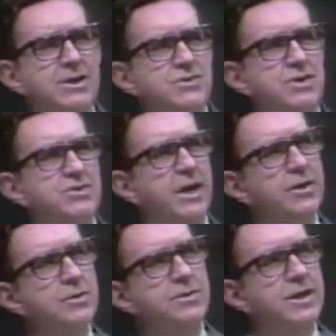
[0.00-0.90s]
She
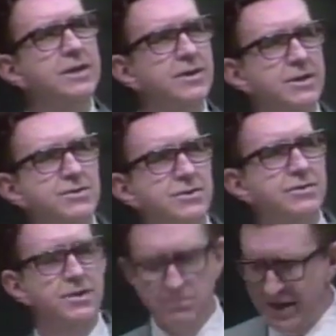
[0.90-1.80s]
said, Who did this to
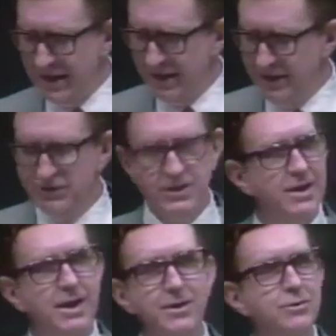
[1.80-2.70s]
you, Mike? He
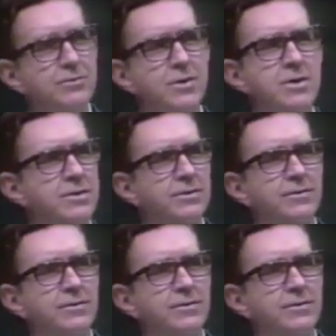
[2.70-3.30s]
said, I don't know.